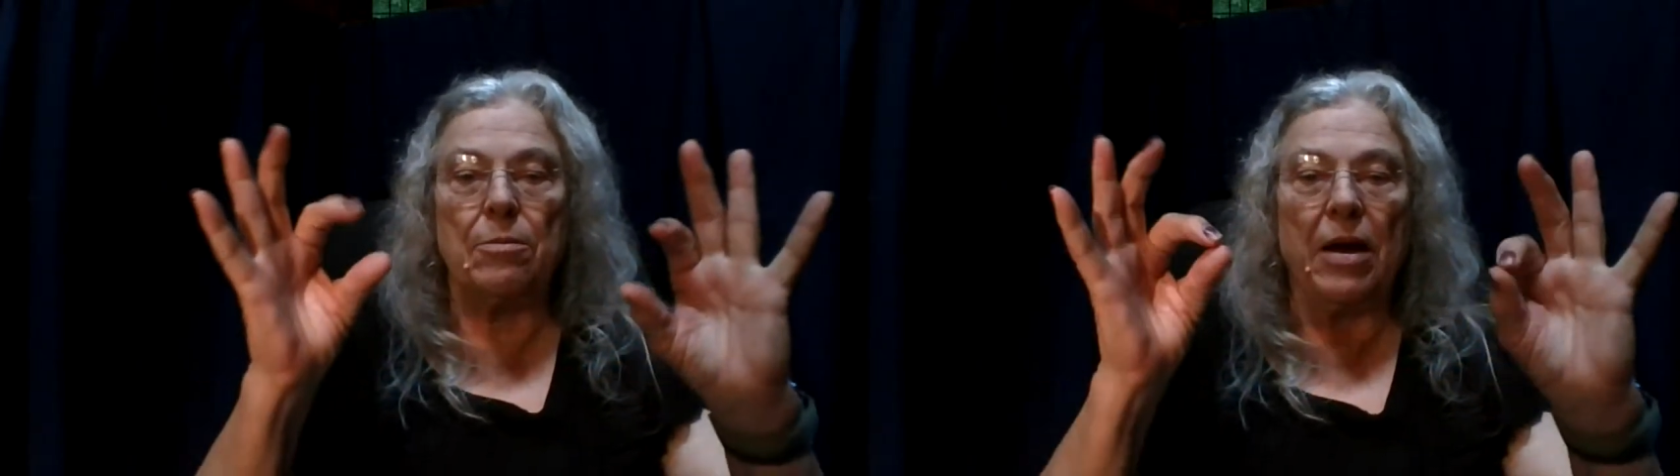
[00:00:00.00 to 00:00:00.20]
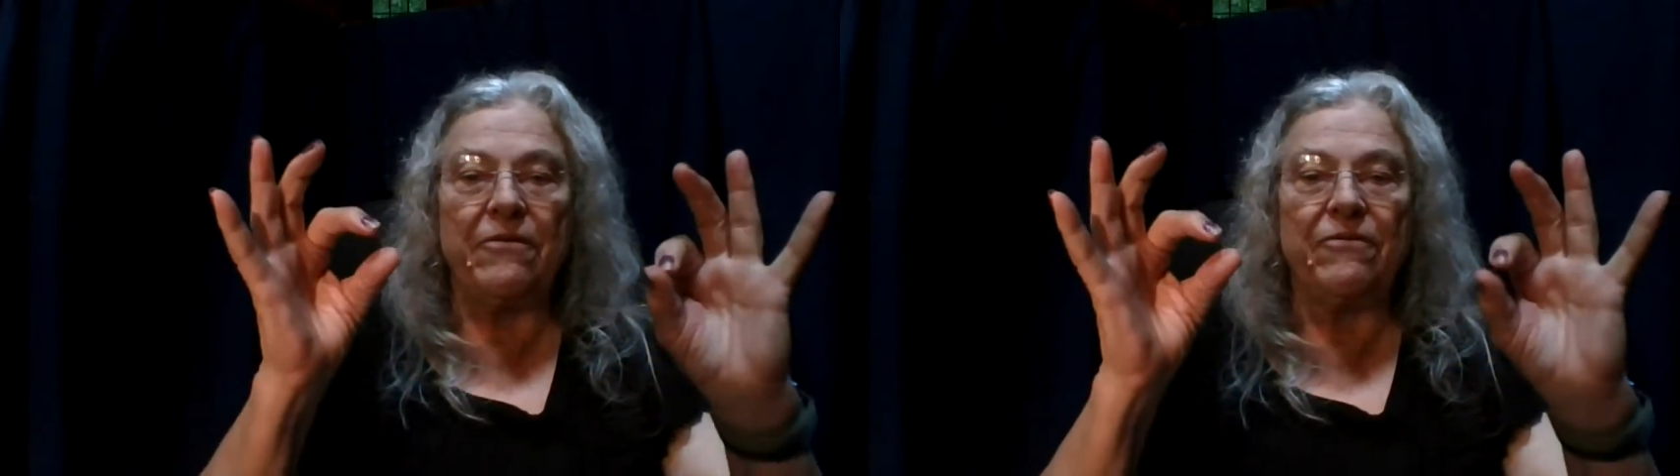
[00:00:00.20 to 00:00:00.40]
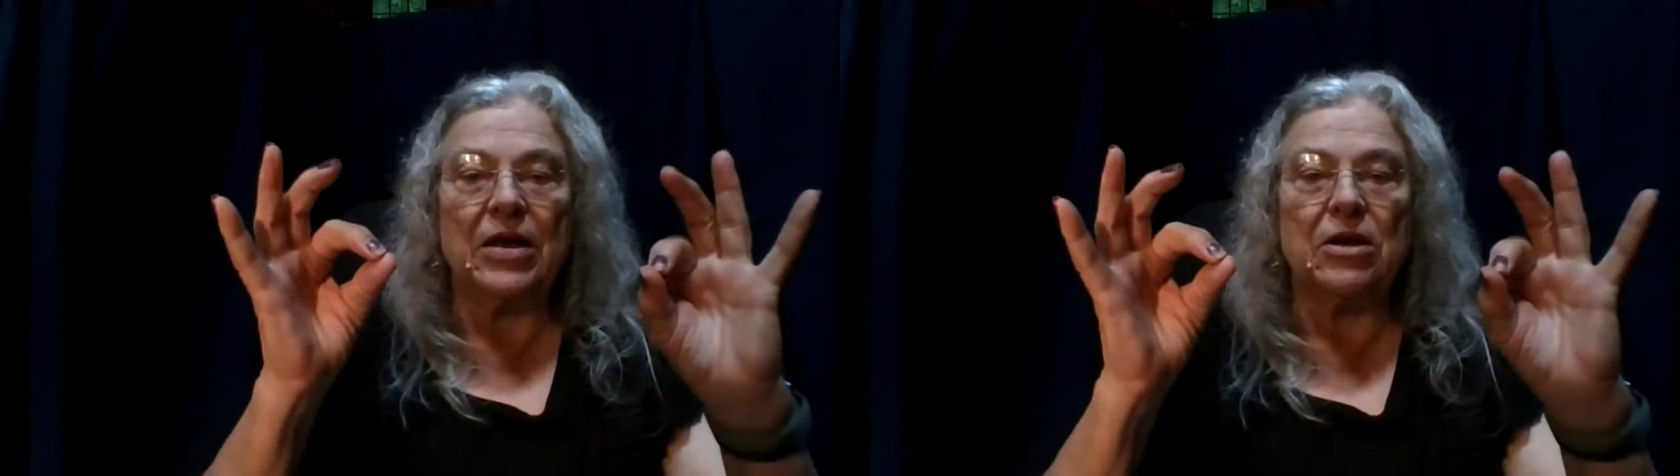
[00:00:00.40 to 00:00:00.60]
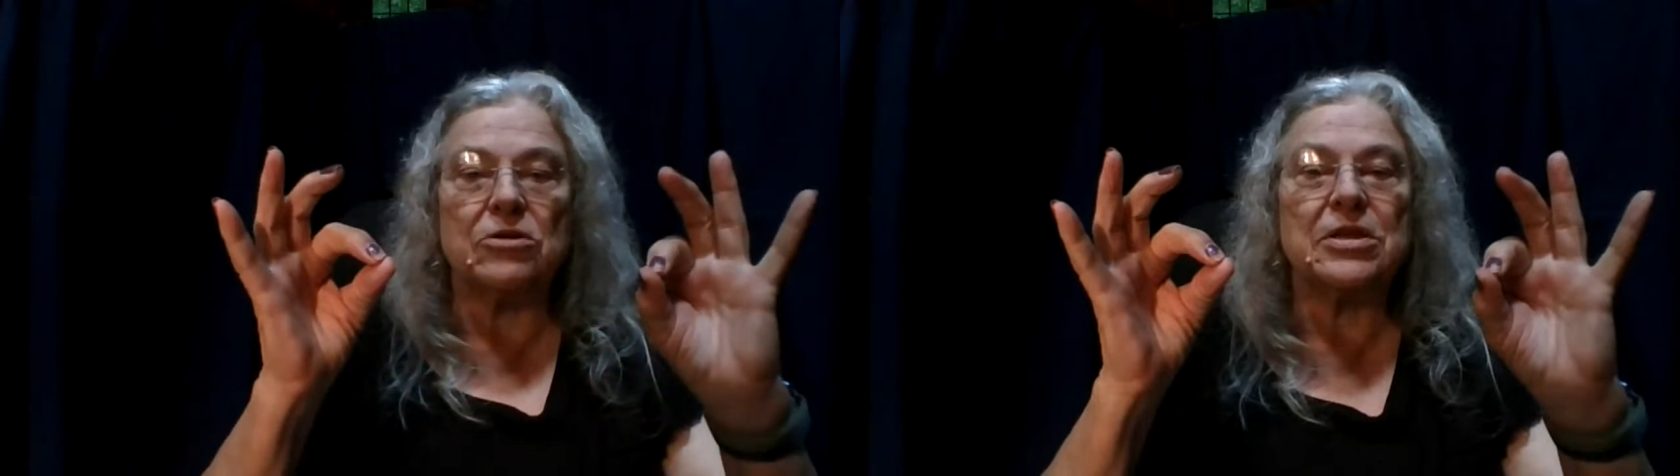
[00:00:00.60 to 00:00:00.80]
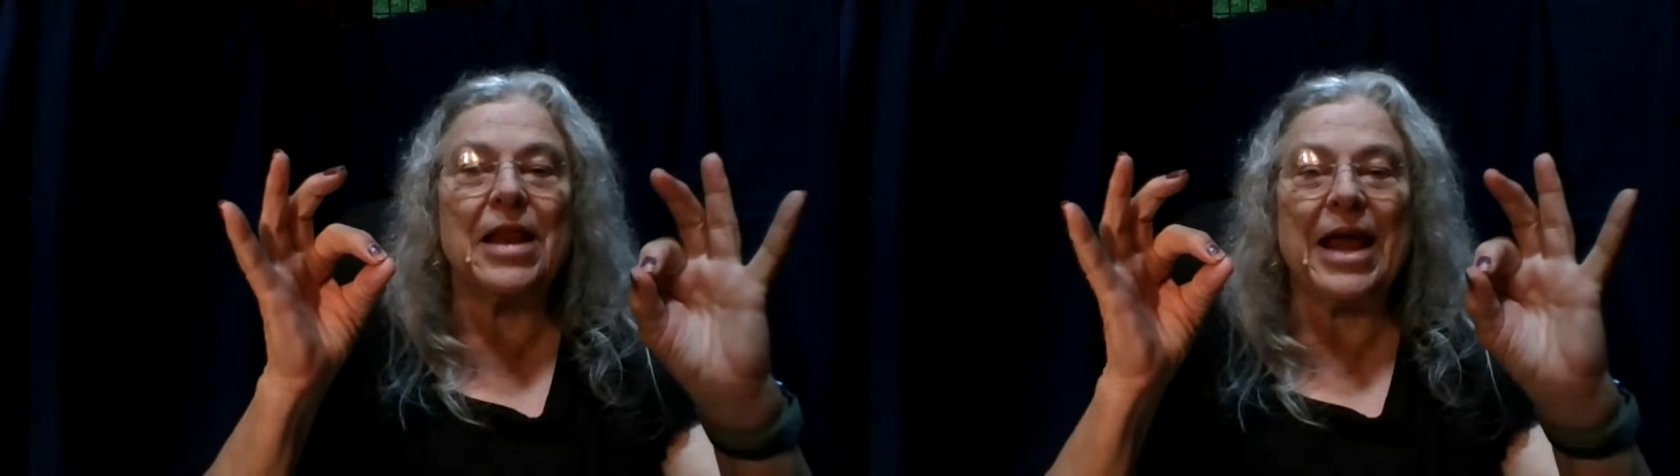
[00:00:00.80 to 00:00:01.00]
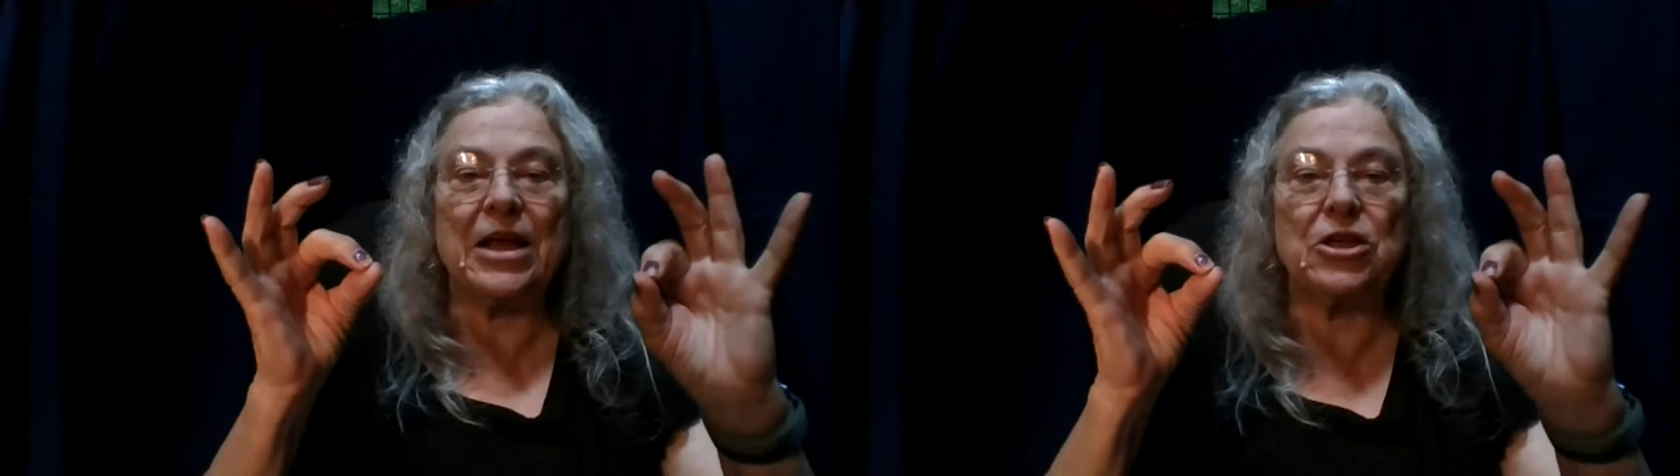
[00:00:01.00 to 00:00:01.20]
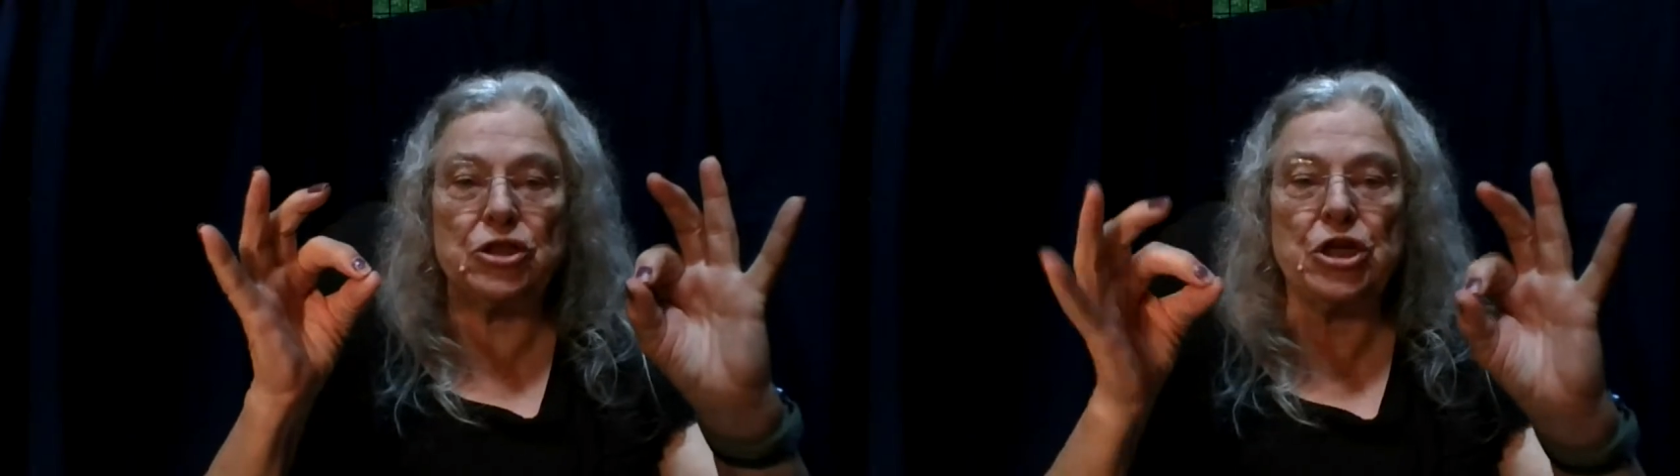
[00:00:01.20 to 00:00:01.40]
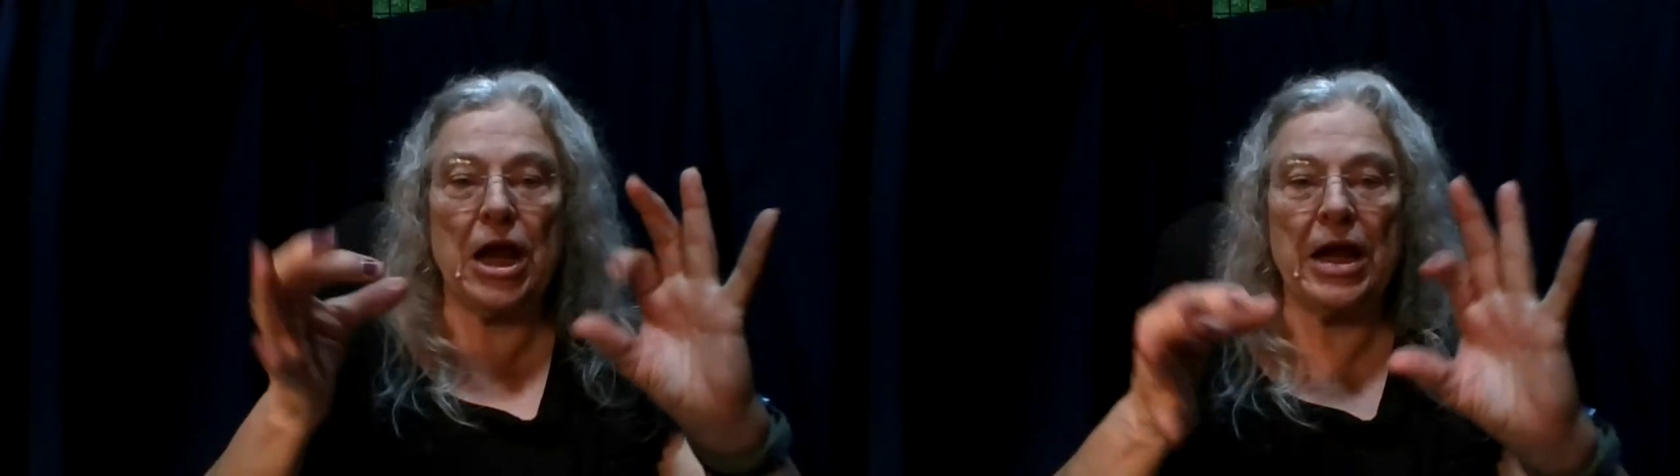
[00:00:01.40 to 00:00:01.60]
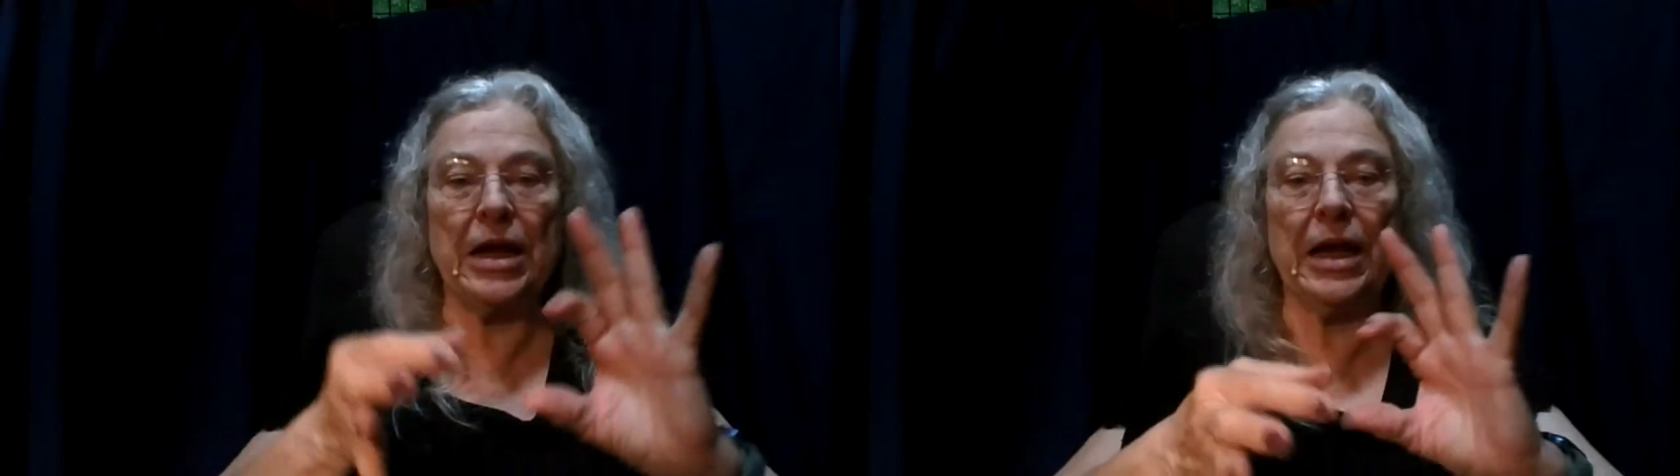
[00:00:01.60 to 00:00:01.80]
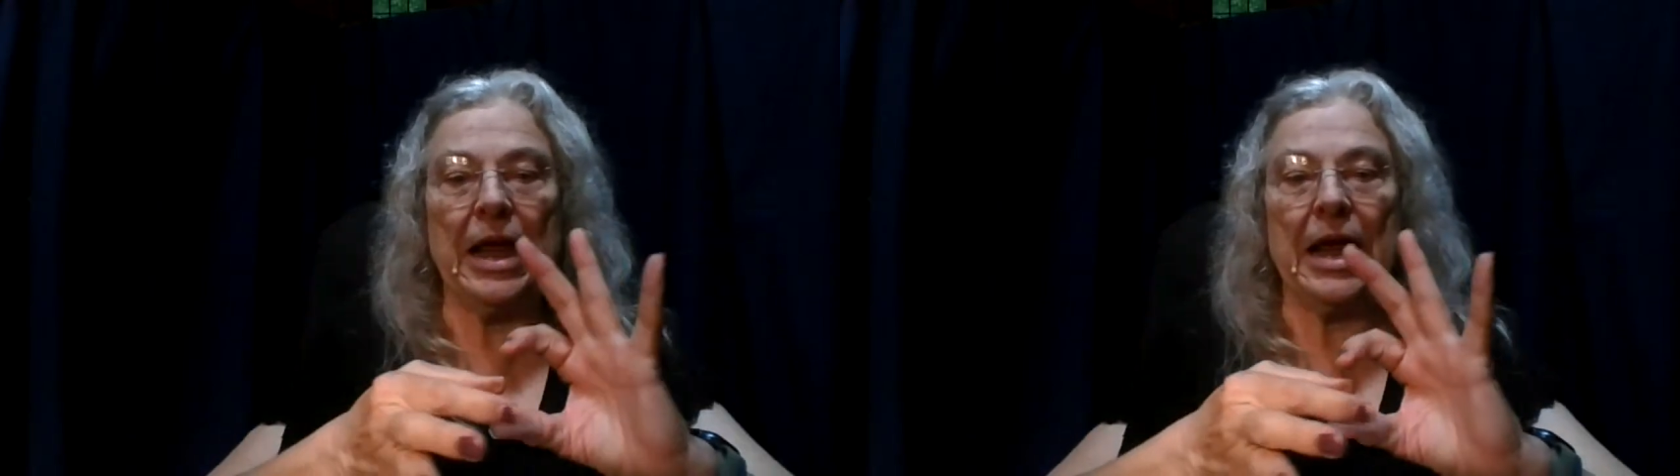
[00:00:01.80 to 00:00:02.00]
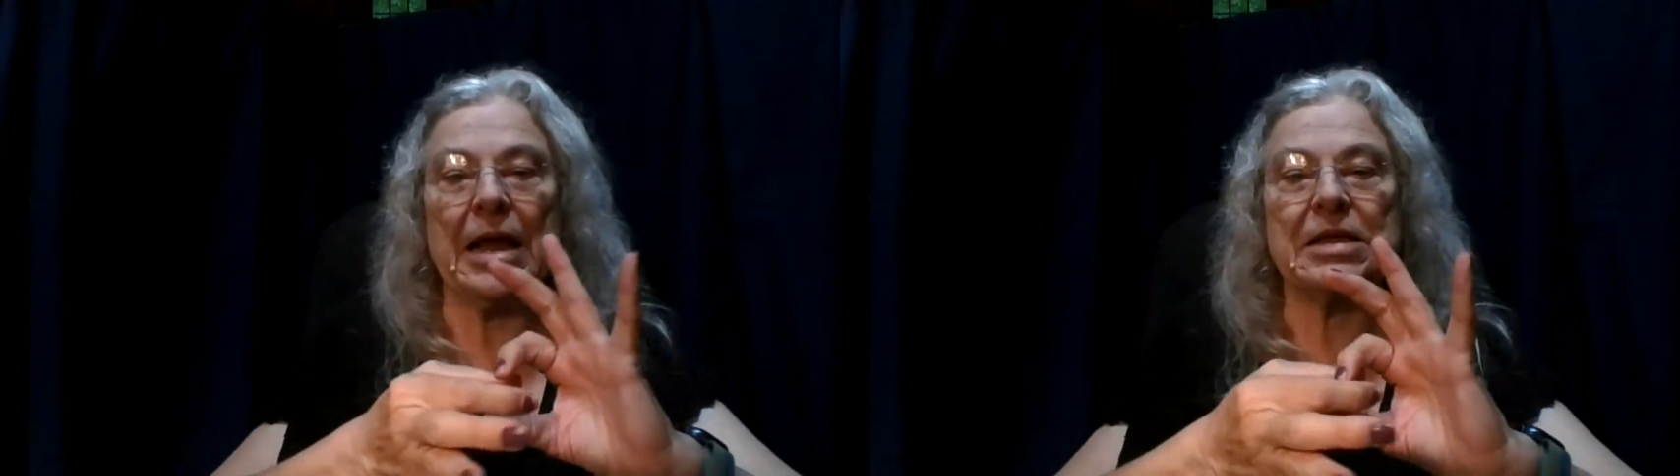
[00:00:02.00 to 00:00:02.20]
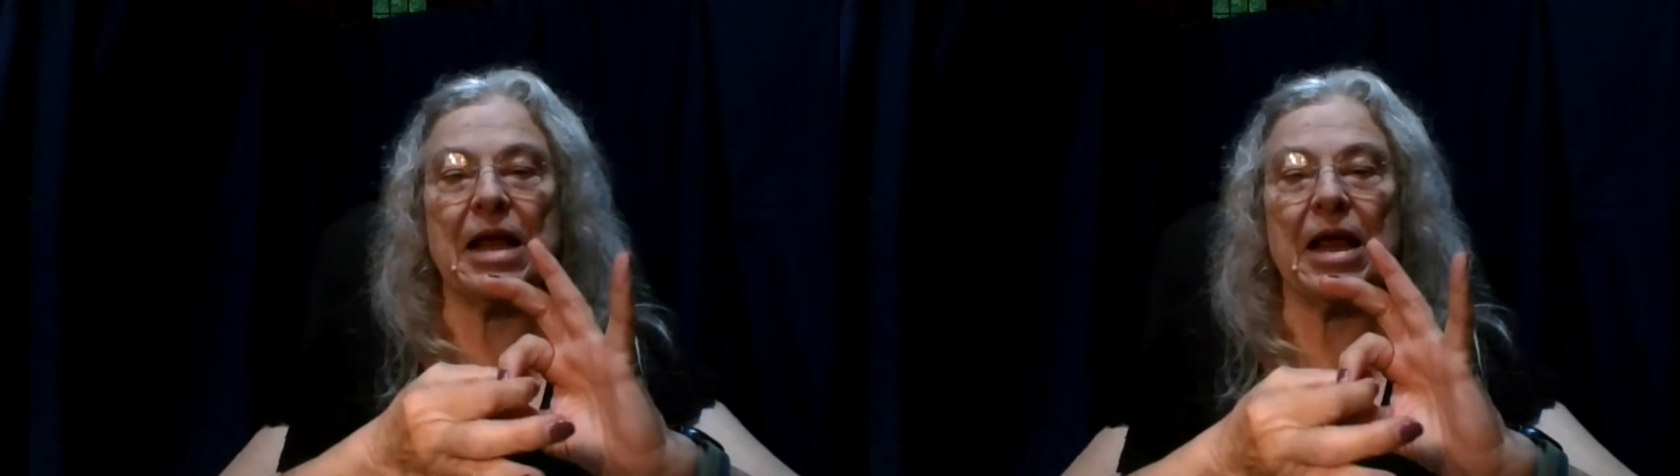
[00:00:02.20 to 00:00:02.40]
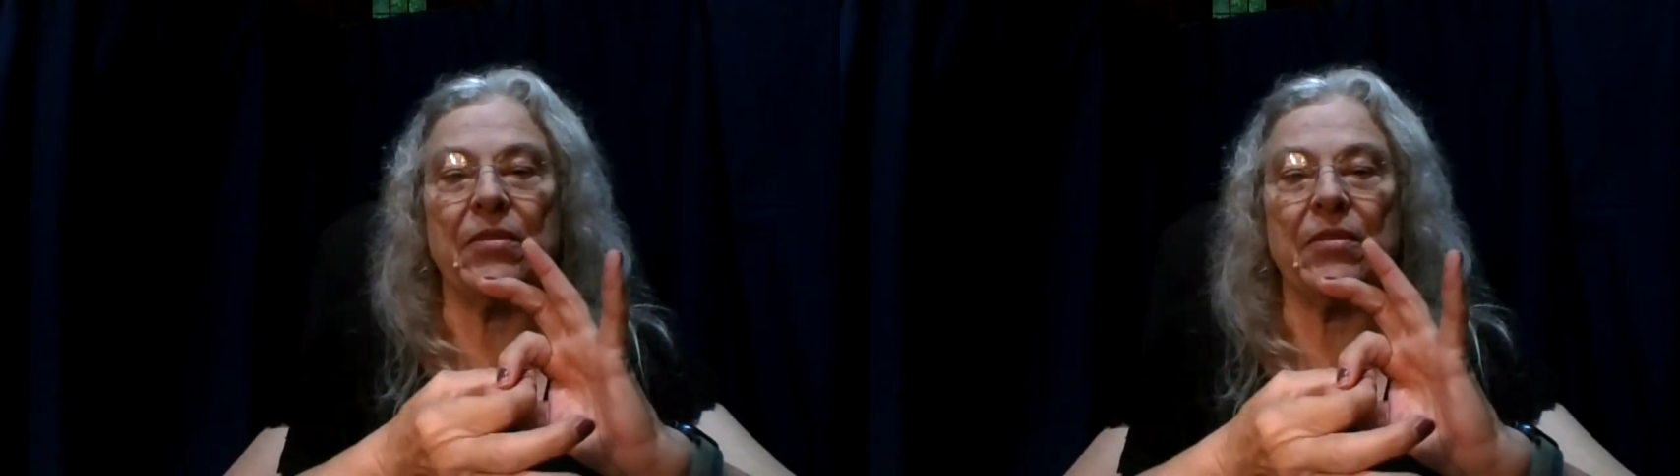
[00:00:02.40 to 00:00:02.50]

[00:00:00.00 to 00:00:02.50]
my fingers like chain links